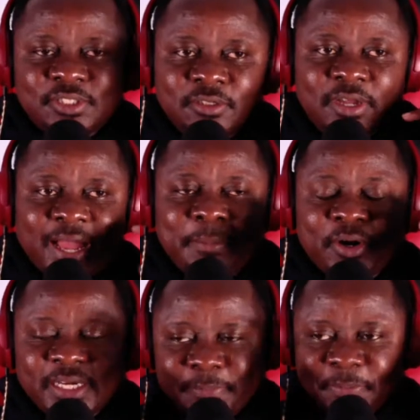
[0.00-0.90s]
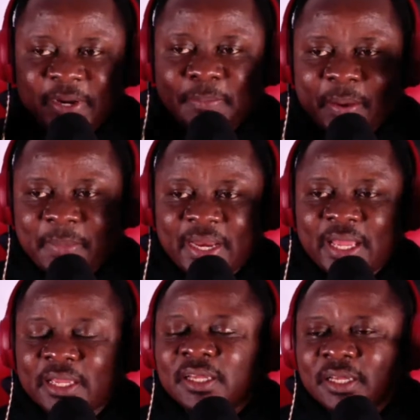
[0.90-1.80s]
So I'm already preparing my mind,
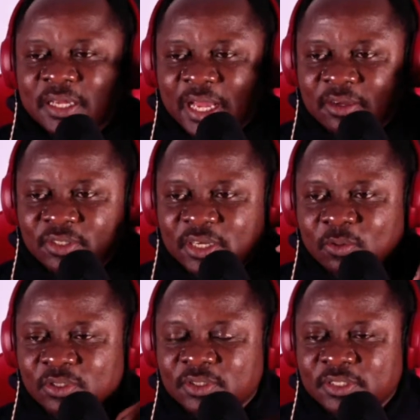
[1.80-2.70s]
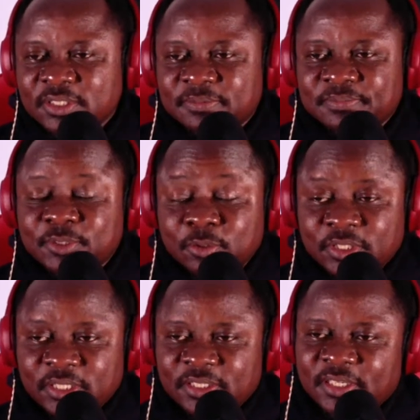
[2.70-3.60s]
like, I go hear what today.
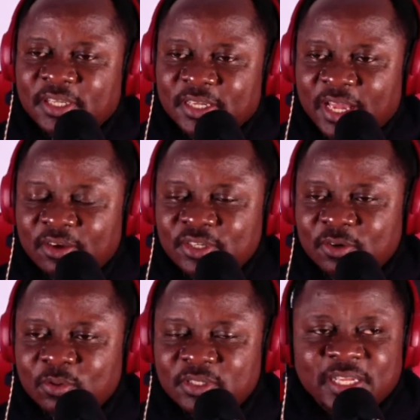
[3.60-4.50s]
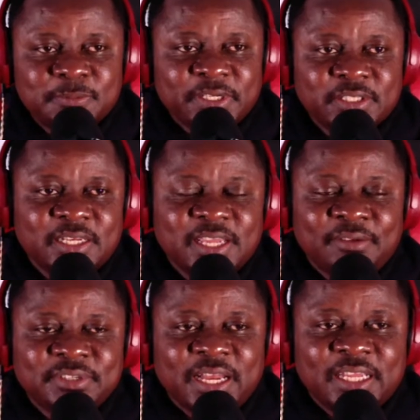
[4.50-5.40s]
I go hear what, especially
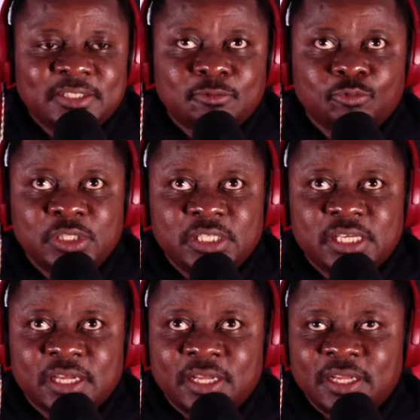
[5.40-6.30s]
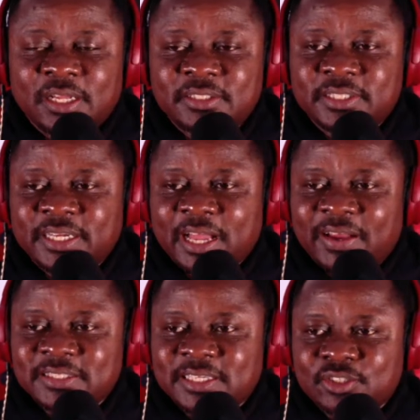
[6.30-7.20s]
after last week,
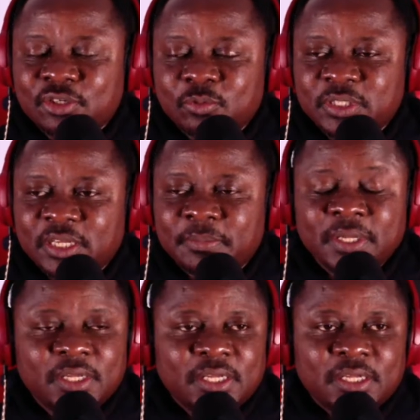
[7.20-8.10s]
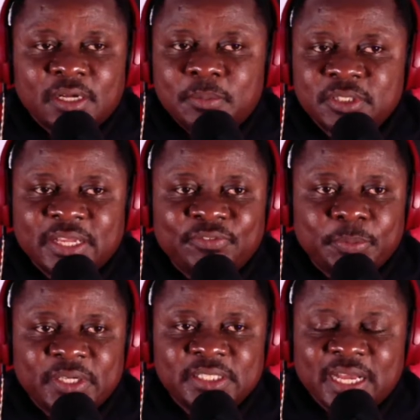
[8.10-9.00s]
3-hour section with them. Almost
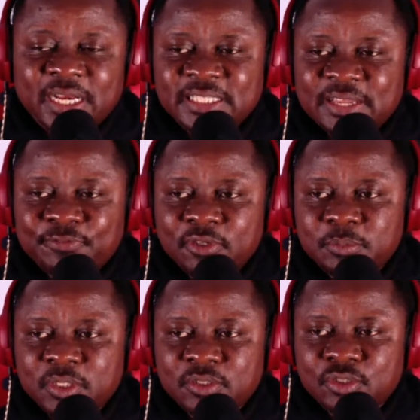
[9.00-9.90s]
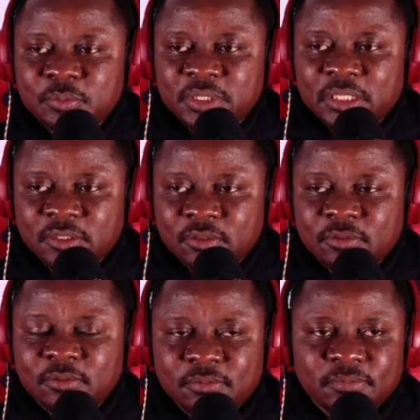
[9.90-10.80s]
everybody in that class have followed me on social media.
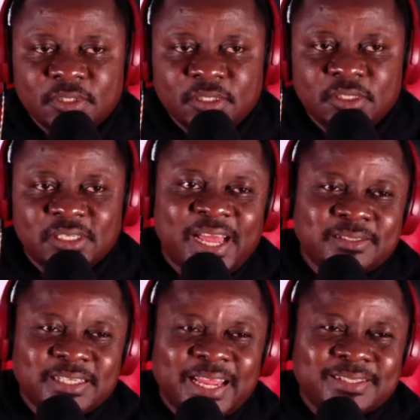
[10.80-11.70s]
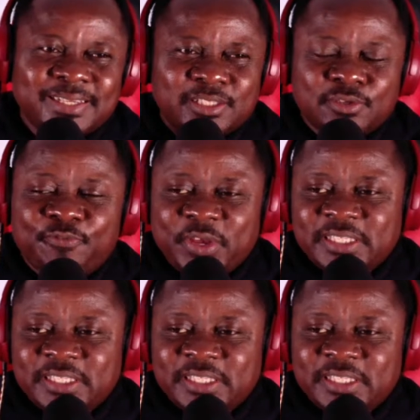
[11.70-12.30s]
So that tells you first.